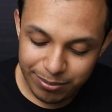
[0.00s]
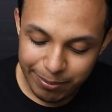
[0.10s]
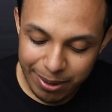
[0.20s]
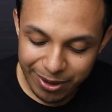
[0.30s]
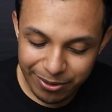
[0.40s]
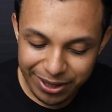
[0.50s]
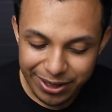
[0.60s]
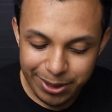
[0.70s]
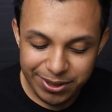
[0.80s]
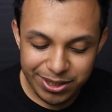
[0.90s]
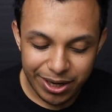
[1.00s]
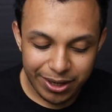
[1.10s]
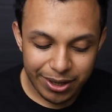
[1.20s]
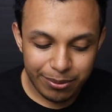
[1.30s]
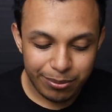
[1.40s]
but maybe going a little bit
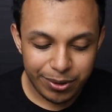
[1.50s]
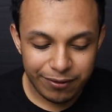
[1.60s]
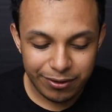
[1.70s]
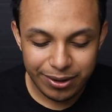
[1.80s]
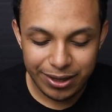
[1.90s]
darker would have